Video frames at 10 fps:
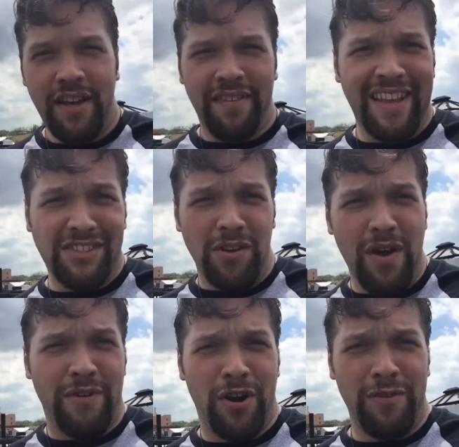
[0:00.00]
And that's all you
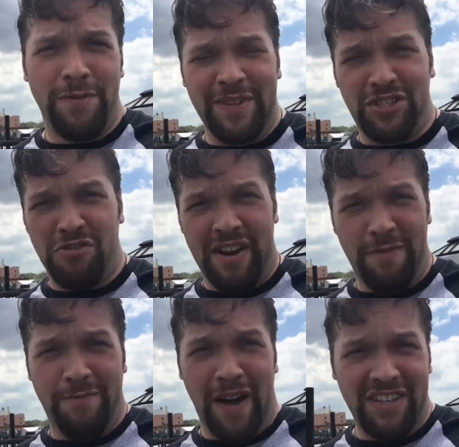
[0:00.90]
ever heard from these trendy
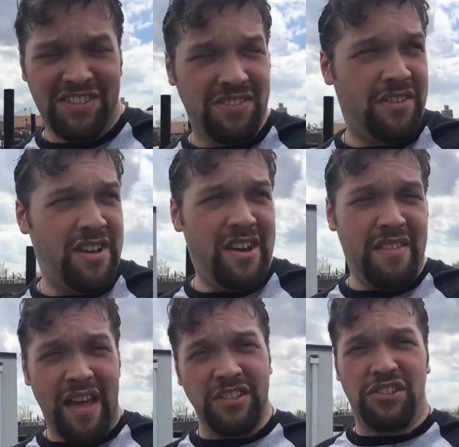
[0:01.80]
fucks.
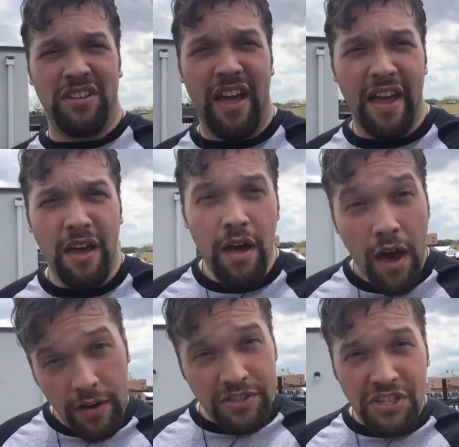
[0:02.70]
That and shit like,
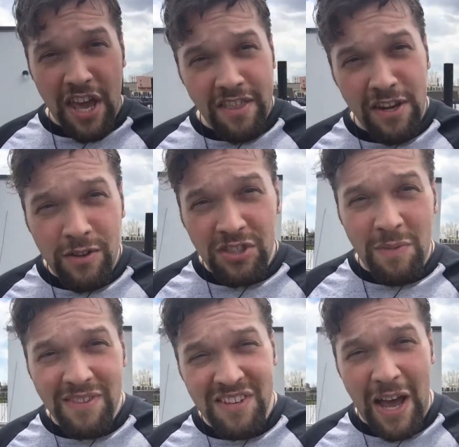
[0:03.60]
oh, did you hear the new
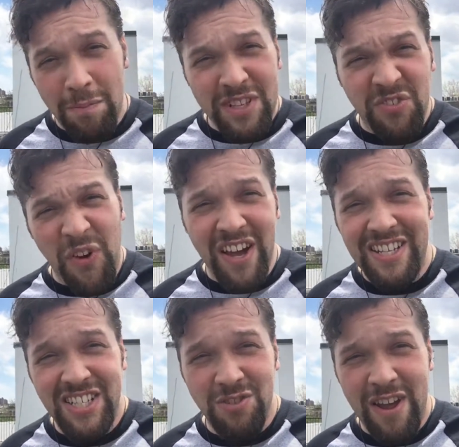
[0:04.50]
Smiths album? It's
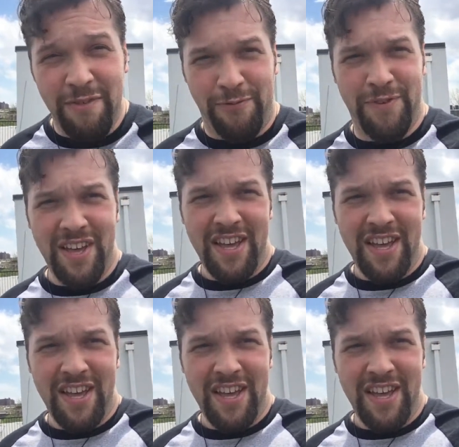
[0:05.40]
fucking terrific.